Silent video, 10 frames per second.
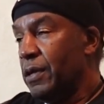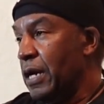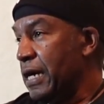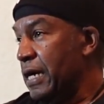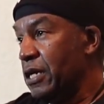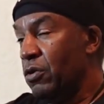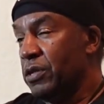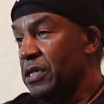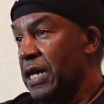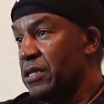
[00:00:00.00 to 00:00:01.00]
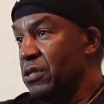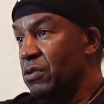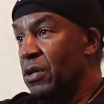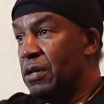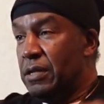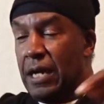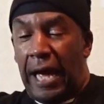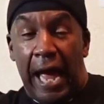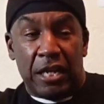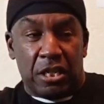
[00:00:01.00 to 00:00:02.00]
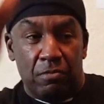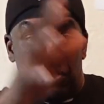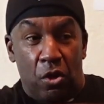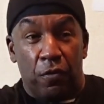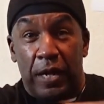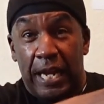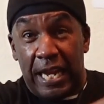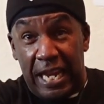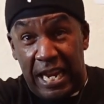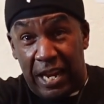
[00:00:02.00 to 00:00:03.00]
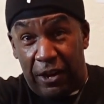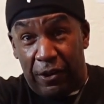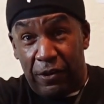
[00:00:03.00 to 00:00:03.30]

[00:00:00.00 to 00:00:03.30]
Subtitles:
I got to go into that too. The action was over here.